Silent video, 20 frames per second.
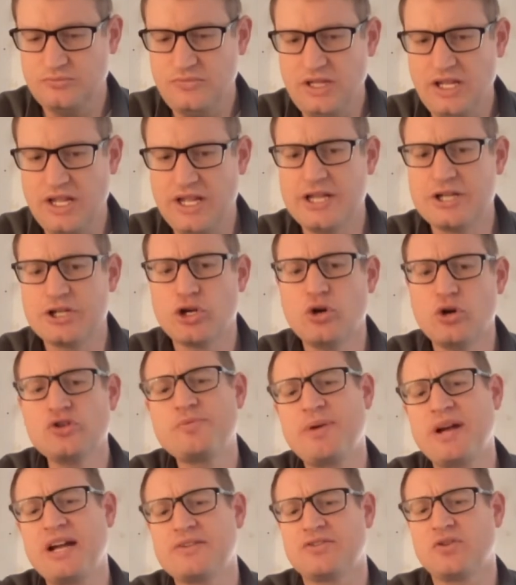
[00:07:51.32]
it goes
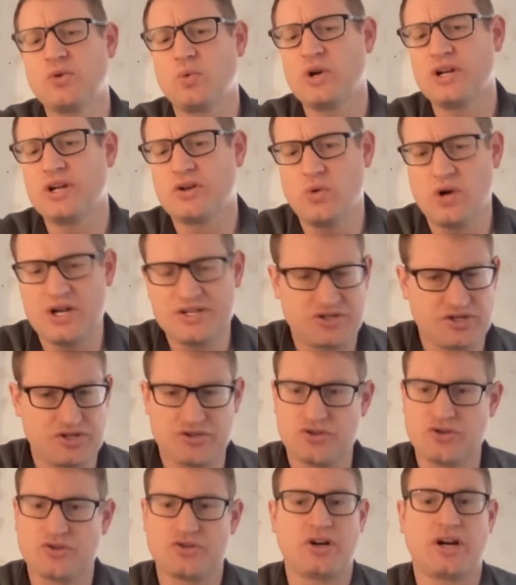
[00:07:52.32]
back to what
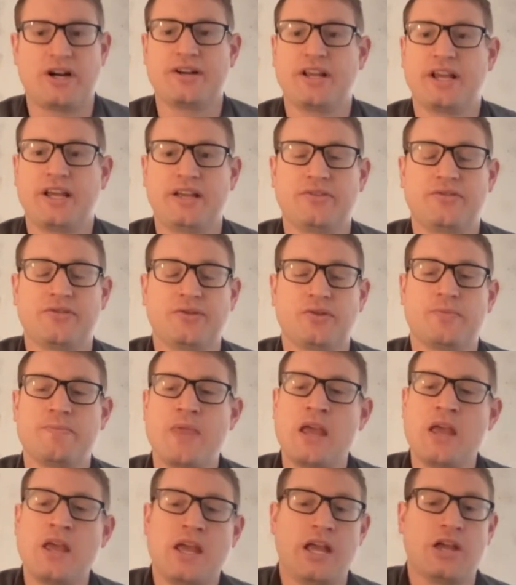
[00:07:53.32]
questions you're trying to answer
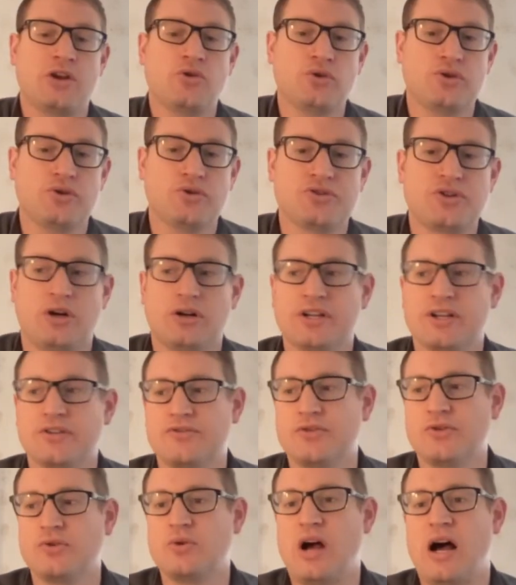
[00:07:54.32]
and who you're talking
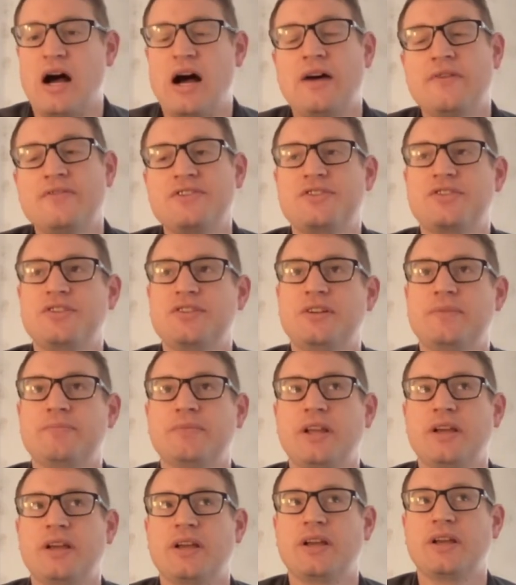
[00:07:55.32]
to. Obviously,
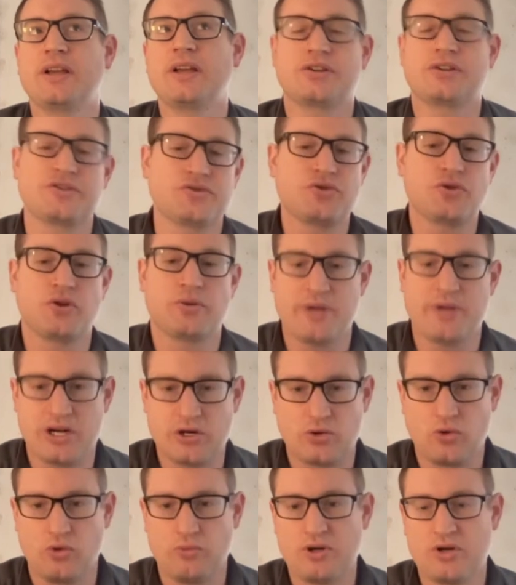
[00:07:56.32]
if you're talking to a
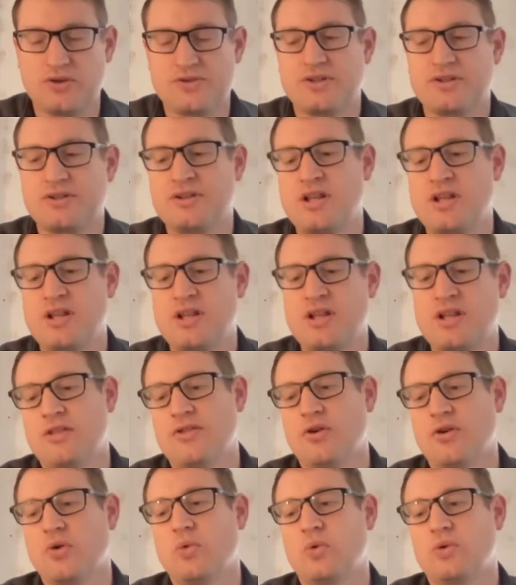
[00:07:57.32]
medical person,
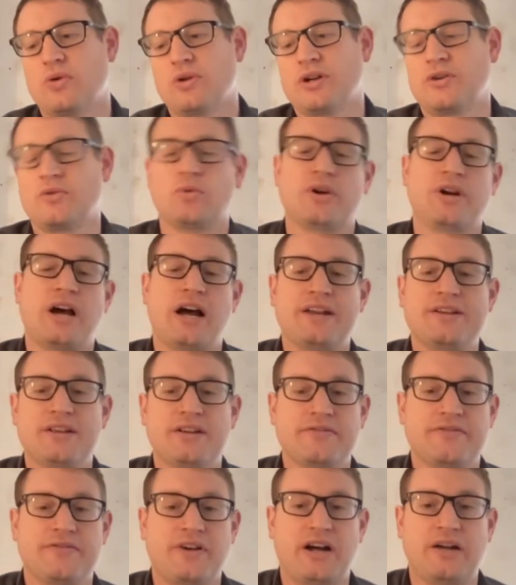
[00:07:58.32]
they're going to want to
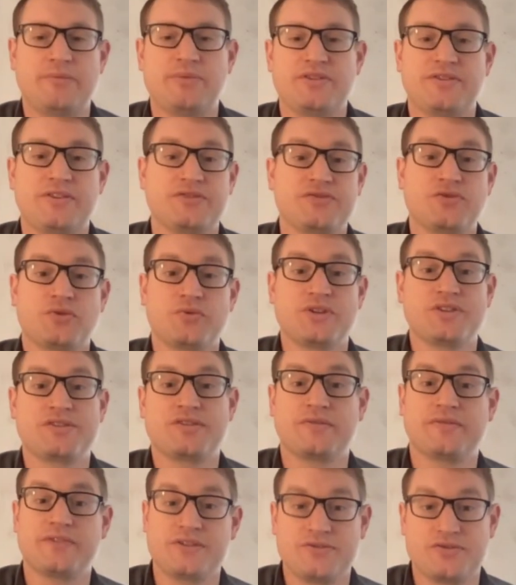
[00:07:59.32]
identify potential risk
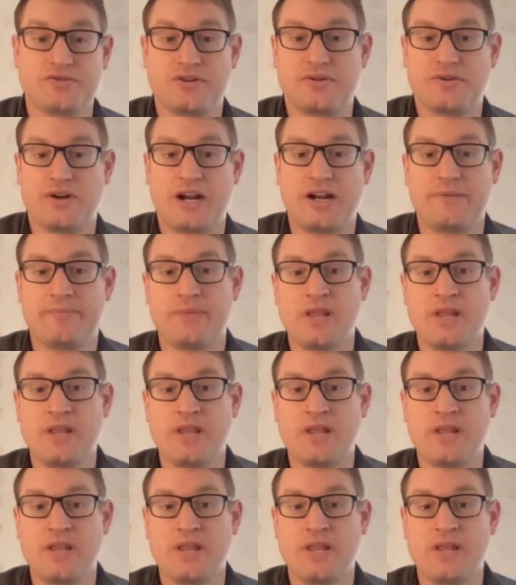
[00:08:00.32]
of injury, right?